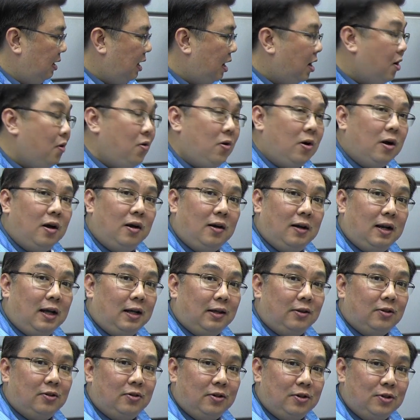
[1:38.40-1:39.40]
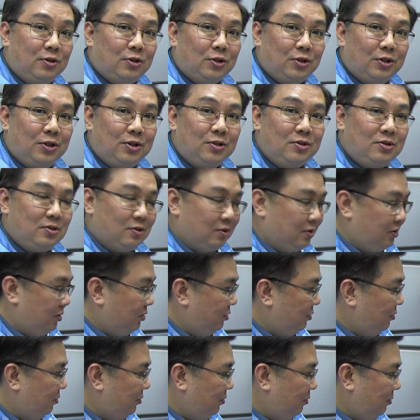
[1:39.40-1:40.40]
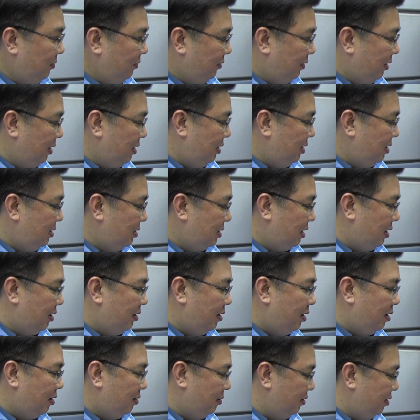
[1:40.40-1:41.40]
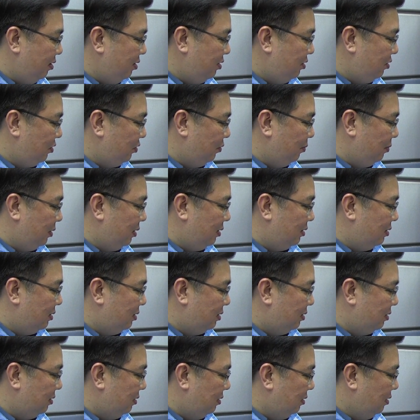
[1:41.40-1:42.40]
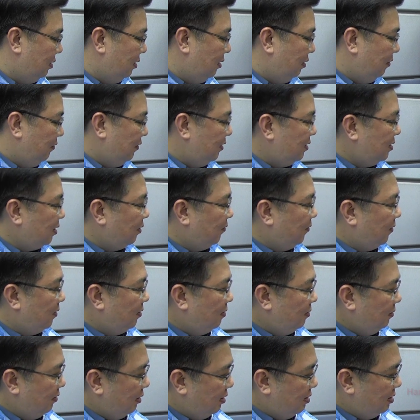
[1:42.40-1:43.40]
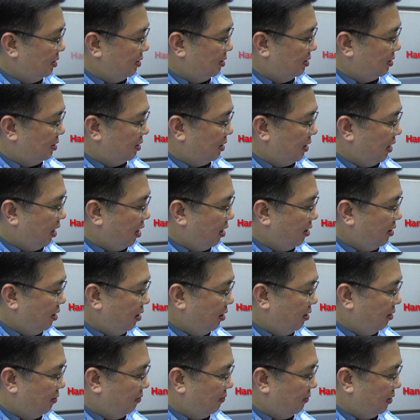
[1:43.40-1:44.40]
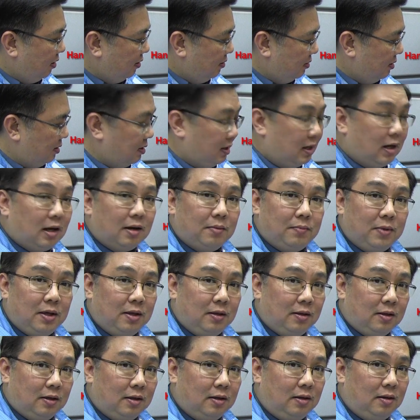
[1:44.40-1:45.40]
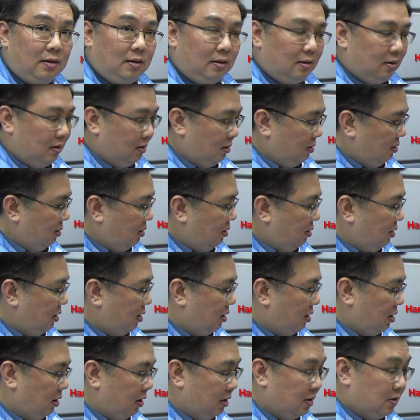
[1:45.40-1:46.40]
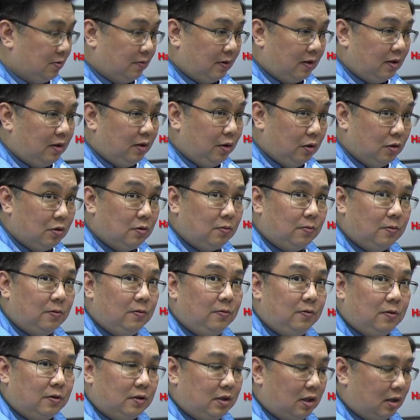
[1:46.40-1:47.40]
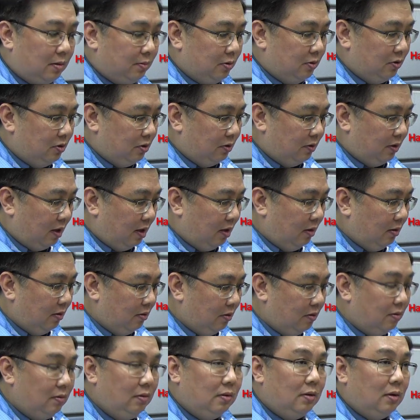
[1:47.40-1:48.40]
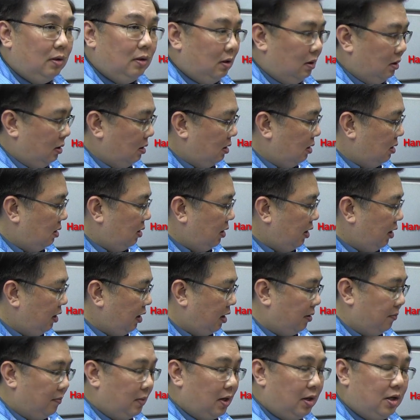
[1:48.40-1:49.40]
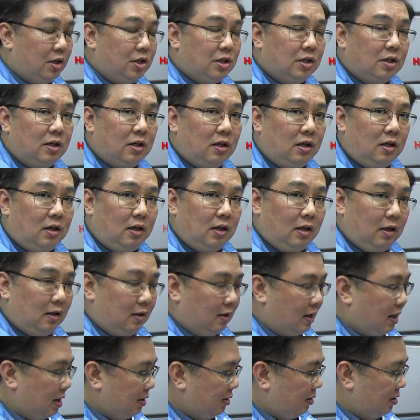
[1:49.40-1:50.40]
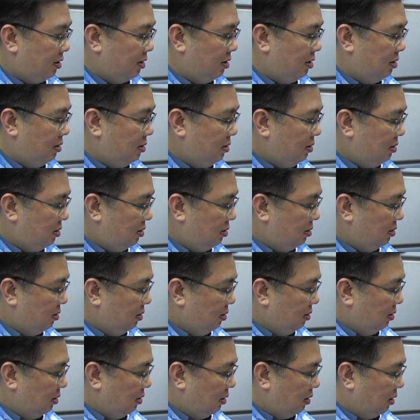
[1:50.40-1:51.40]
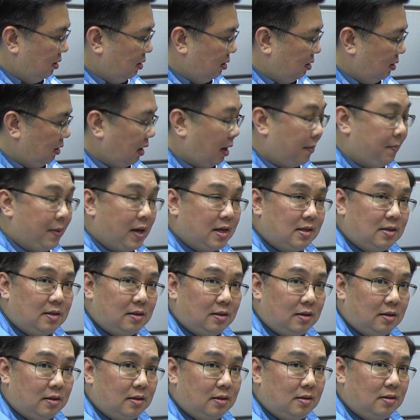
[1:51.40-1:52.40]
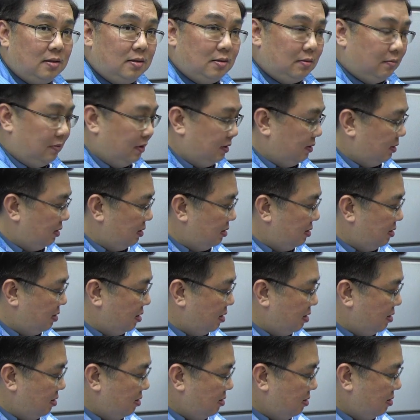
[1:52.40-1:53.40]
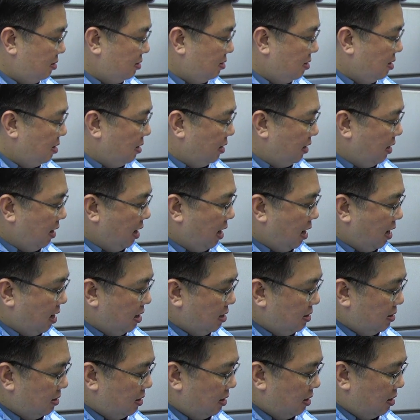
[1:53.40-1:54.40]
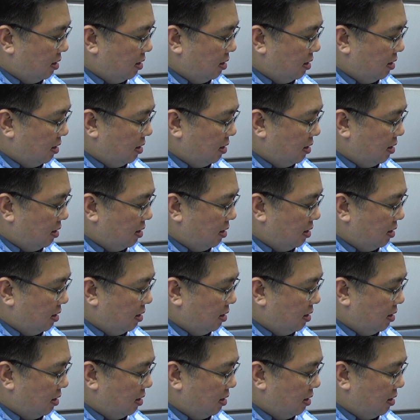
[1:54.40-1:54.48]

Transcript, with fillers: now I'd like to introduce to you these handheld instruments. First of all, this is a handheld LCR meter. It's very useful for troubleshooting too. It can measure inductance, capacitance, resistance. It has